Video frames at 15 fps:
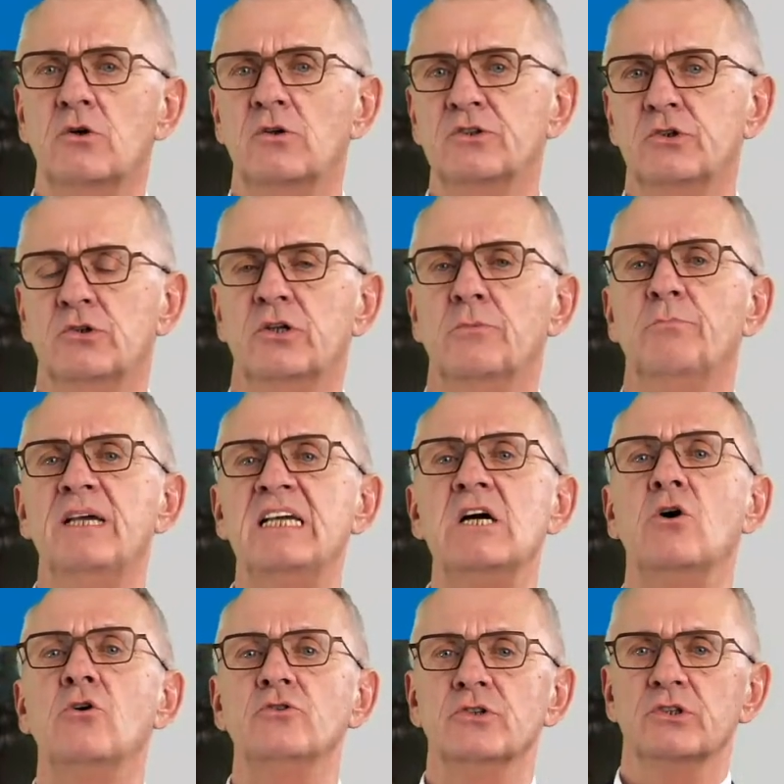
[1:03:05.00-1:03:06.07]
is also the
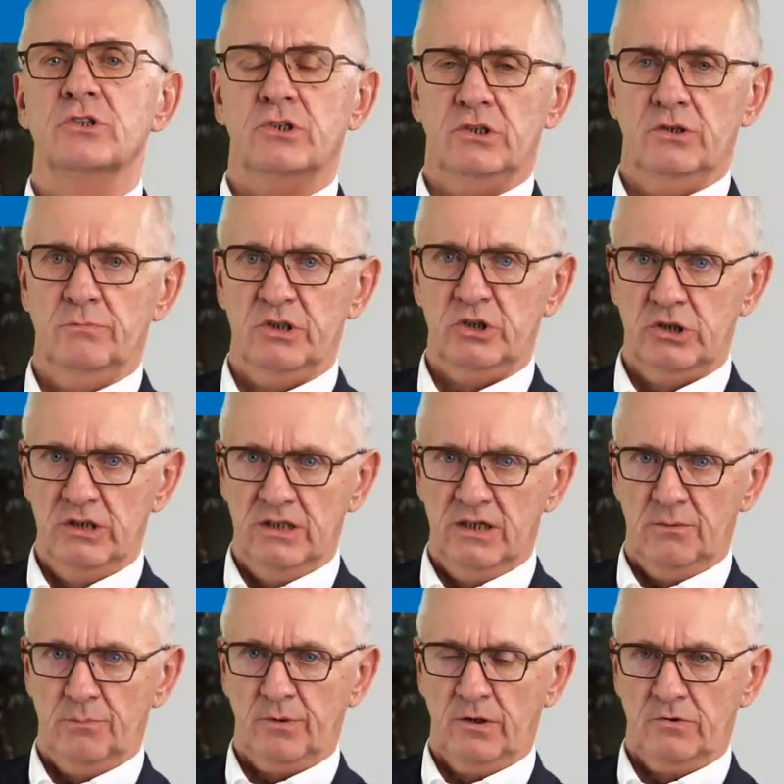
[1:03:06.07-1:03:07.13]
beyond the
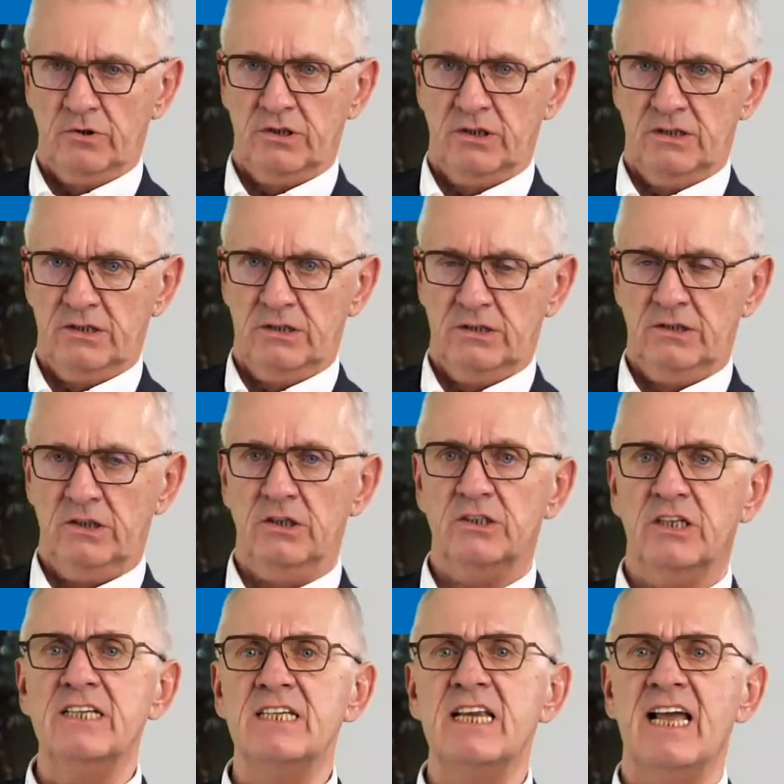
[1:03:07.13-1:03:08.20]
machining process.
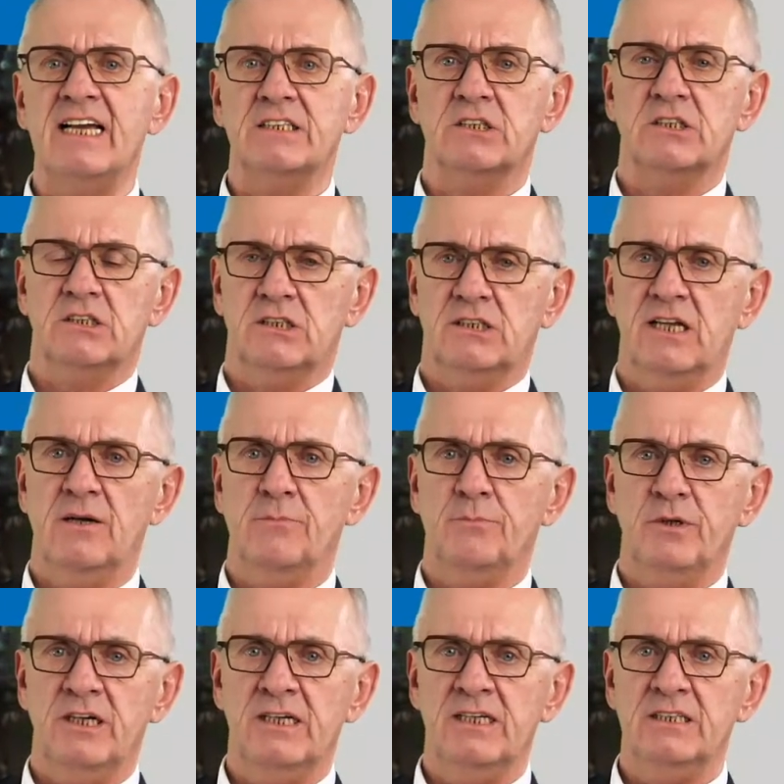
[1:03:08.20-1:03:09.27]
The next
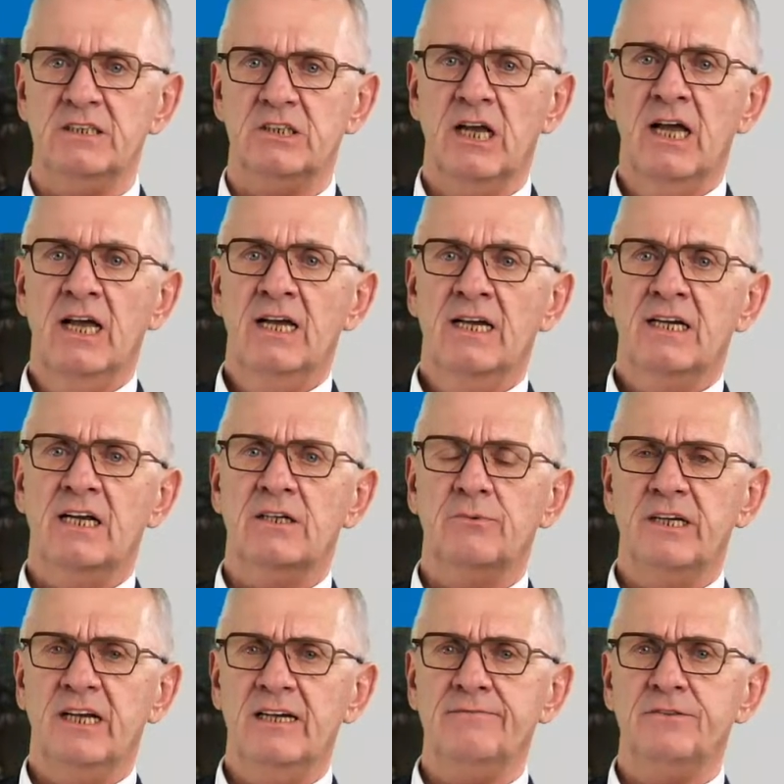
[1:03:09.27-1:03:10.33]
step is that
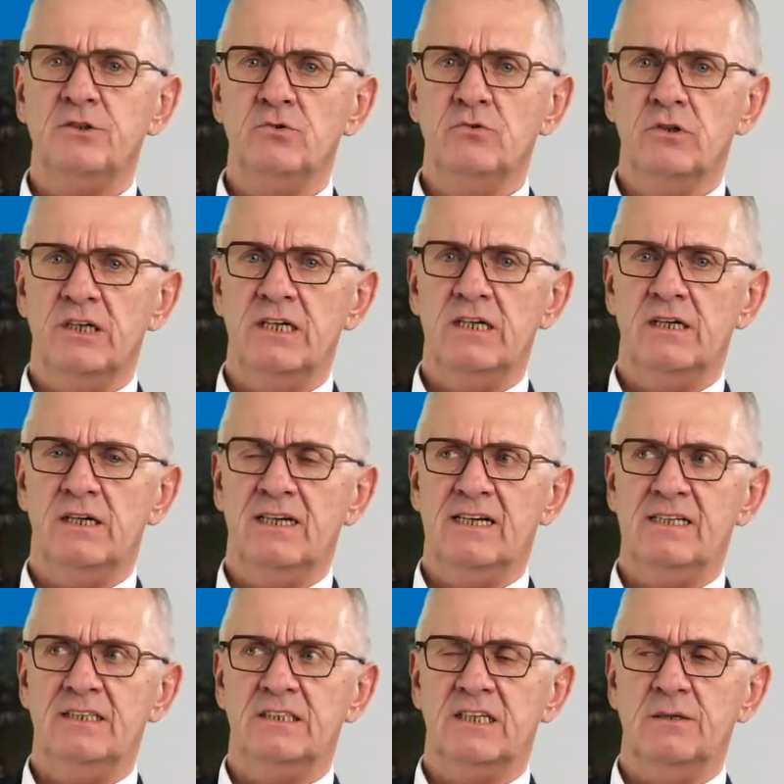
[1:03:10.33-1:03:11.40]
we have to
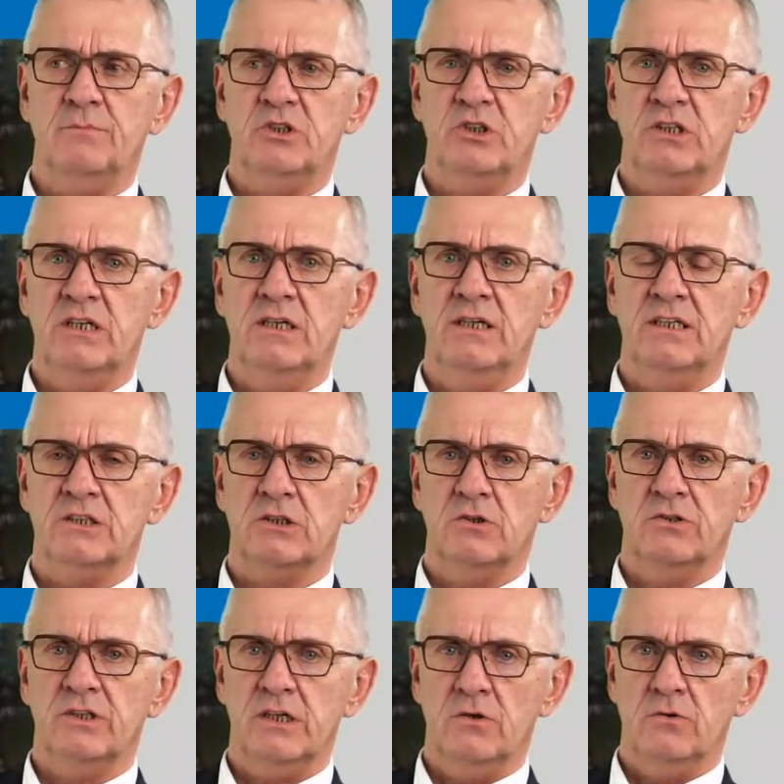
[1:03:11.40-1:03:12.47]
realize that machining is
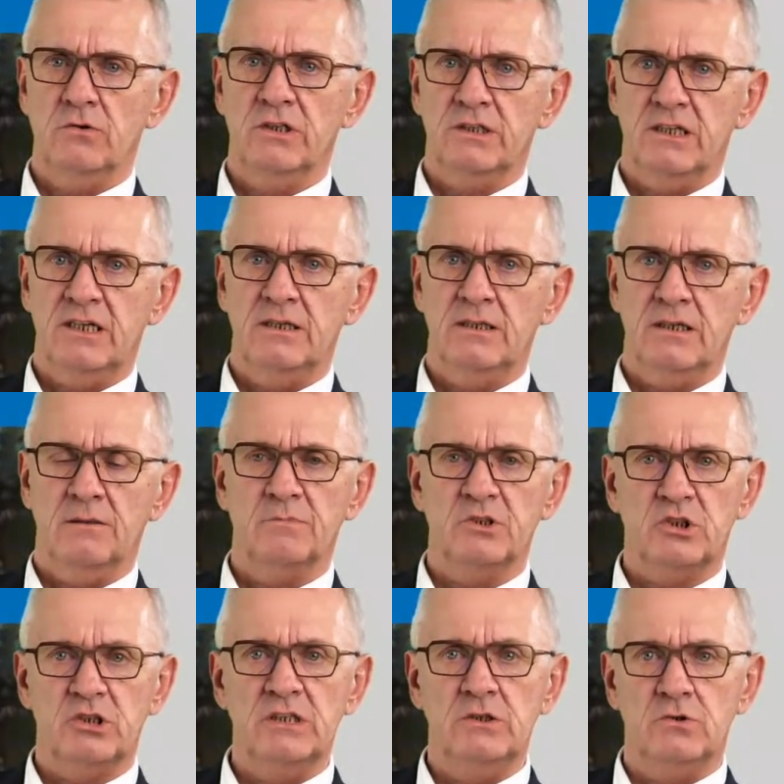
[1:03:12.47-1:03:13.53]
not the only thing a
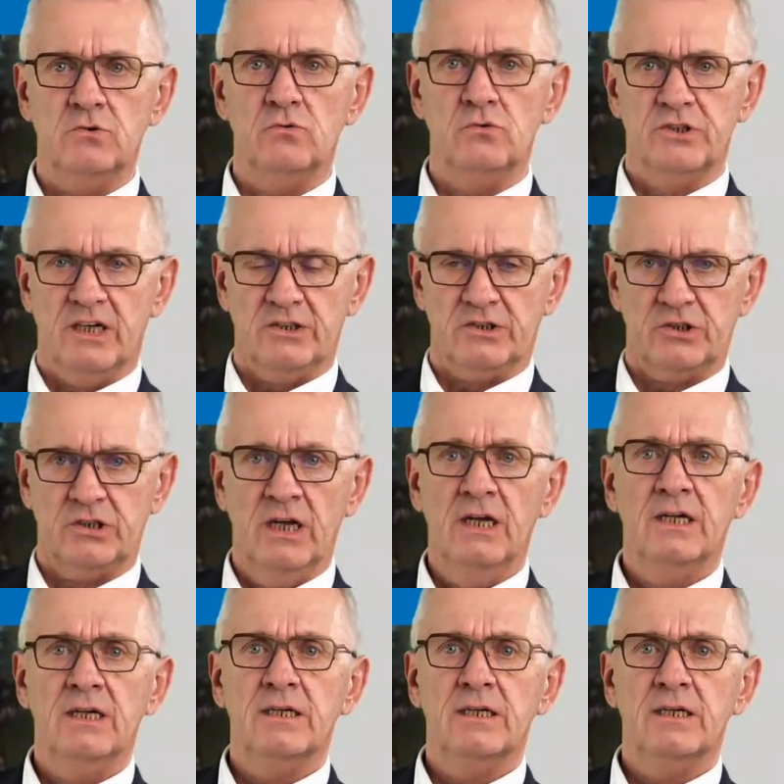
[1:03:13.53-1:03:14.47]
machine tool does.